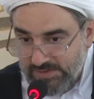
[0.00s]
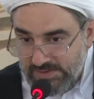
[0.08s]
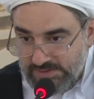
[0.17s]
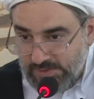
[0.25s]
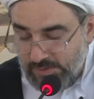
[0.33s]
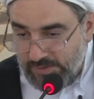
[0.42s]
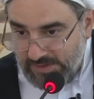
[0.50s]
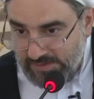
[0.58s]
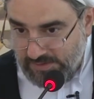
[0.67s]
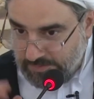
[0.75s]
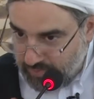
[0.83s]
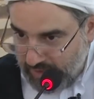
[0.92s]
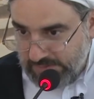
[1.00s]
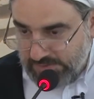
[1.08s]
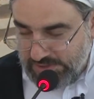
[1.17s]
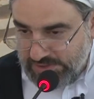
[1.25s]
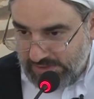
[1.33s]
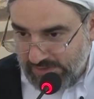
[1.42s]
So look, the
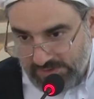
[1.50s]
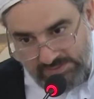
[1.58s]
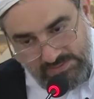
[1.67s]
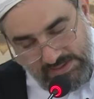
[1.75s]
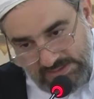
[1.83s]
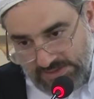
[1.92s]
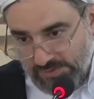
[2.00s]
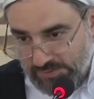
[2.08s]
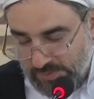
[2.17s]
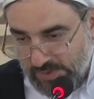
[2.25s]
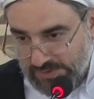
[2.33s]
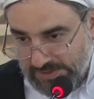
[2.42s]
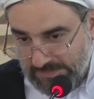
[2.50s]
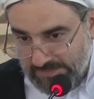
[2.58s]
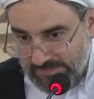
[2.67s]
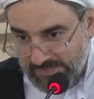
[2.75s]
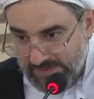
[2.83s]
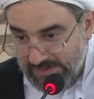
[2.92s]
primary jihad, it's not wajib.
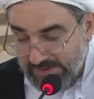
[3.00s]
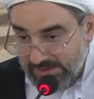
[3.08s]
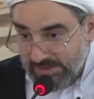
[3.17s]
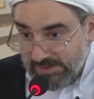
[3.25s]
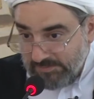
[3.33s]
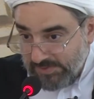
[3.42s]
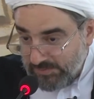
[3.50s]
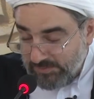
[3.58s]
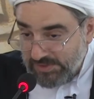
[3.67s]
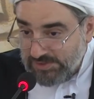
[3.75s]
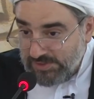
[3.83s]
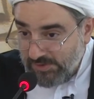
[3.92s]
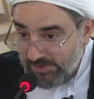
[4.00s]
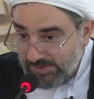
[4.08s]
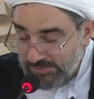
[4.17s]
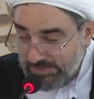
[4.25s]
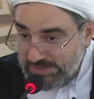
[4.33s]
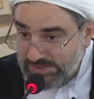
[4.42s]
But the
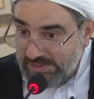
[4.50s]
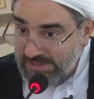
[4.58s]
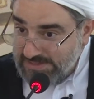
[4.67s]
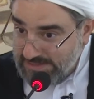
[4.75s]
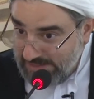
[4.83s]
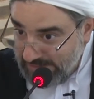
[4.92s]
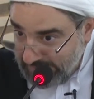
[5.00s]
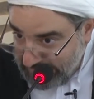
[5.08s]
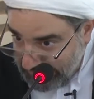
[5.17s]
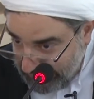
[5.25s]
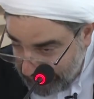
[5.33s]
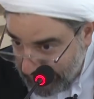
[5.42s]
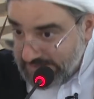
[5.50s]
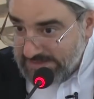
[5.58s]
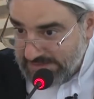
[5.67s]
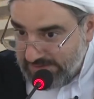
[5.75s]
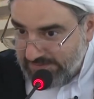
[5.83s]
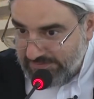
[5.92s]
jihad which is
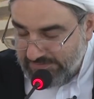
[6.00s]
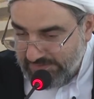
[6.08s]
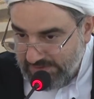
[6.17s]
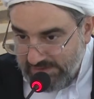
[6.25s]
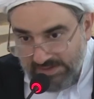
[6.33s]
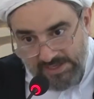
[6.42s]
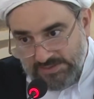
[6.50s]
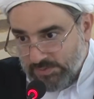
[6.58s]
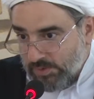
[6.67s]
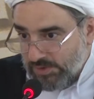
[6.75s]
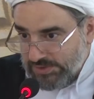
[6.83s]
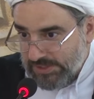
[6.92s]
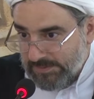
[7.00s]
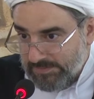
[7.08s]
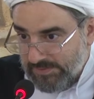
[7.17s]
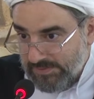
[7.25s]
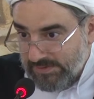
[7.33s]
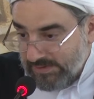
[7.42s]
defensive, it's wajib.
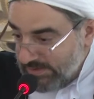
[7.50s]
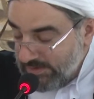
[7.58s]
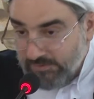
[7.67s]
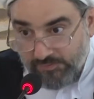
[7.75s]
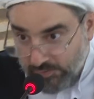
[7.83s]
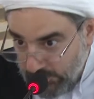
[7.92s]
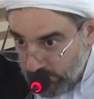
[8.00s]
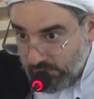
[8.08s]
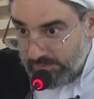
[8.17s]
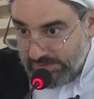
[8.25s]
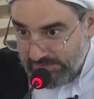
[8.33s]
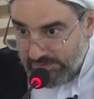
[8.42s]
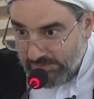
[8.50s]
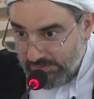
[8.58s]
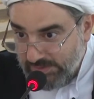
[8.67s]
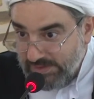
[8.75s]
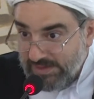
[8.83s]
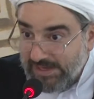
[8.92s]
For the woman too.
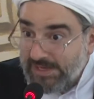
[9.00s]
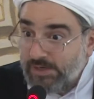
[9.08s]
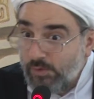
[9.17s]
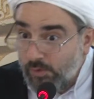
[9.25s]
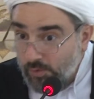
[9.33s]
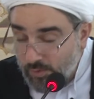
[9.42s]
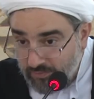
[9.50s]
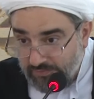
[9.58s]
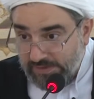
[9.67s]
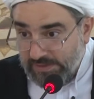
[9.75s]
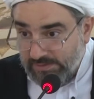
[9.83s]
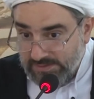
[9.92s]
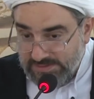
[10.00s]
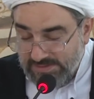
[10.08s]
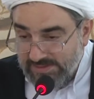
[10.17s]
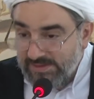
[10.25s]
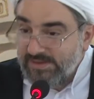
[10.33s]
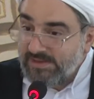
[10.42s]
In all fields,
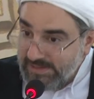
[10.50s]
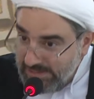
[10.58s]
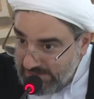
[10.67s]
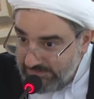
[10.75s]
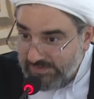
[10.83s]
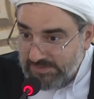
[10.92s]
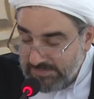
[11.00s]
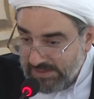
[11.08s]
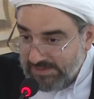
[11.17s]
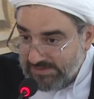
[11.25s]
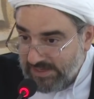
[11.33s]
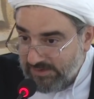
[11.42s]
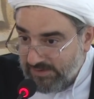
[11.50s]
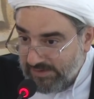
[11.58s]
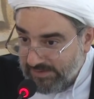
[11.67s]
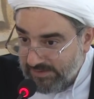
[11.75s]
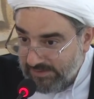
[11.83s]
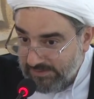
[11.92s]
even
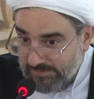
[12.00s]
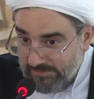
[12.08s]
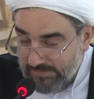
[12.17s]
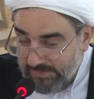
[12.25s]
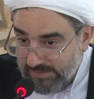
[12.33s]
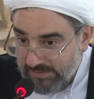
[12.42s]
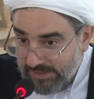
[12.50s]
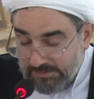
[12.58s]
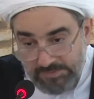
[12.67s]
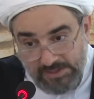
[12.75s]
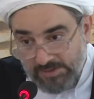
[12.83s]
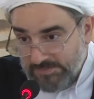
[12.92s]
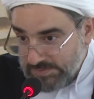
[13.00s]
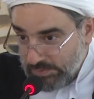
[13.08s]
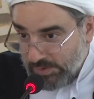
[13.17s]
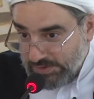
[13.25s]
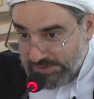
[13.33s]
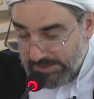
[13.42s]
militarily, it becomes
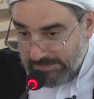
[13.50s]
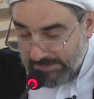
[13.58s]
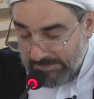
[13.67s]
wajib.